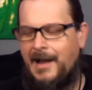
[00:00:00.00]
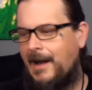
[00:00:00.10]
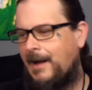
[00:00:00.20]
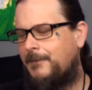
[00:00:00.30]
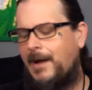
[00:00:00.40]

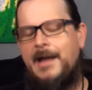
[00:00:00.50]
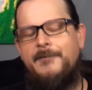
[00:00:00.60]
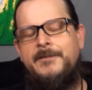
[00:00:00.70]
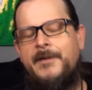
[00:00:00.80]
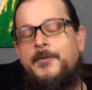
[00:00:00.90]

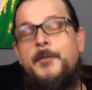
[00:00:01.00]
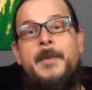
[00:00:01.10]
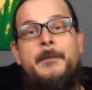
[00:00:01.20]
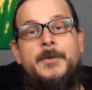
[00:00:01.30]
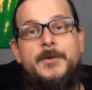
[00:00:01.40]
if I
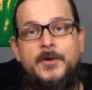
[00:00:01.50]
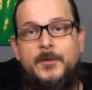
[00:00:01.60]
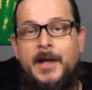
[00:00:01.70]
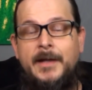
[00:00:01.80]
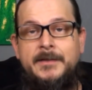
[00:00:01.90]
remember
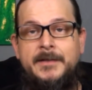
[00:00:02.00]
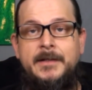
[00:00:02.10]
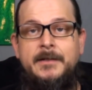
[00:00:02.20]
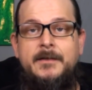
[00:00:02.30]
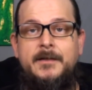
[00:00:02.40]

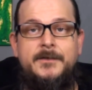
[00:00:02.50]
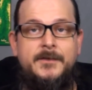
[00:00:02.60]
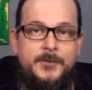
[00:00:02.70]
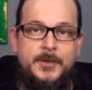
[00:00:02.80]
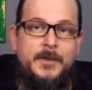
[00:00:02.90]
correctly, because
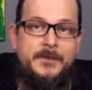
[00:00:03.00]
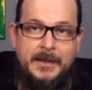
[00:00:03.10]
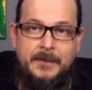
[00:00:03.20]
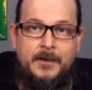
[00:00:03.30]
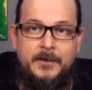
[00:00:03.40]
this really wasn't
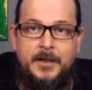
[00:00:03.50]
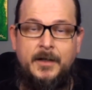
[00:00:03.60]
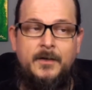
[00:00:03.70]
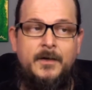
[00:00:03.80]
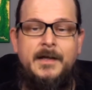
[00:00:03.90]
that long
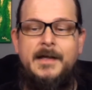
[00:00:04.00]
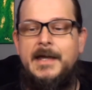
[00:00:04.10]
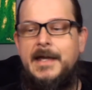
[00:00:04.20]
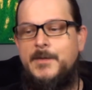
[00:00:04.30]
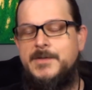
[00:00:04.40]
ago,
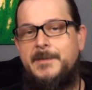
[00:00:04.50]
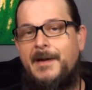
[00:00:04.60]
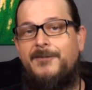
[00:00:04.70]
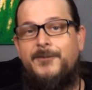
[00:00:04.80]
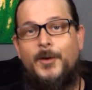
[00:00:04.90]
it was
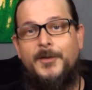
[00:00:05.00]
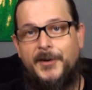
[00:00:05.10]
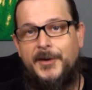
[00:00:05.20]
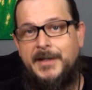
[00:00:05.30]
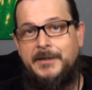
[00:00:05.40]
about
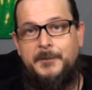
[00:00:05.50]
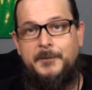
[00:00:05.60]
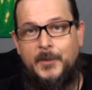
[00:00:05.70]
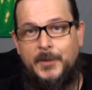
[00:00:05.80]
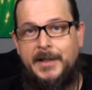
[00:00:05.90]
4:30 in the
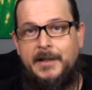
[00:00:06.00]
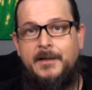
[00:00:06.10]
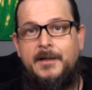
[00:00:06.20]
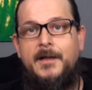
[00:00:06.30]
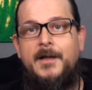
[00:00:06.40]
morning,
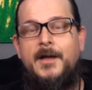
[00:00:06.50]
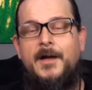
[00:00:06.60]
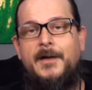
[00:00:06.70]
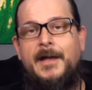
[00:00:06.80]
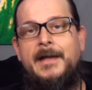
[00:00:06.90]

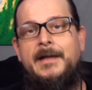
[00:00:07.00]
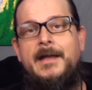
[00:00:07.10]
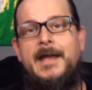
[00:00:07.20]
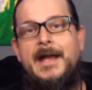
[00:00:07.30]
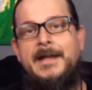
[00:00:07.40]
okay?
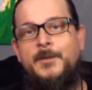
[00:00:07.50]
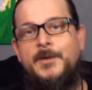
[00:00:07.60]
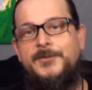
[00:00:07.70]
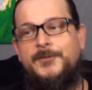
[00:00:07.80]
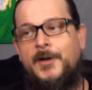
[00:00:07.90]
And it
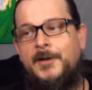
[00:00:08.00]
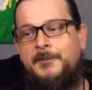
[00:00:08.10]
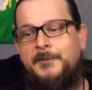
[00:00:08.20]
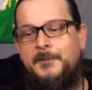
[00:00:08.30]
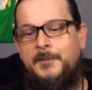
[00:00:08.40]
was
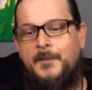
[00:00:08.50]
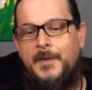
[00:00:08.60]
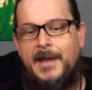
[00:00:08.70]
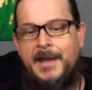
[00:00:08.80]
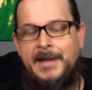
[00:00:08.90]
from
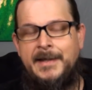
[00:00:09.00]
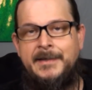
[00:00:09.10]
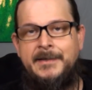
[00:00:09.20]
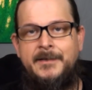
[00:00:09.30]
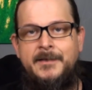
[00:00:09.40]

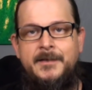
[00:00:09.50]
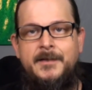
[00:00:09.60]
a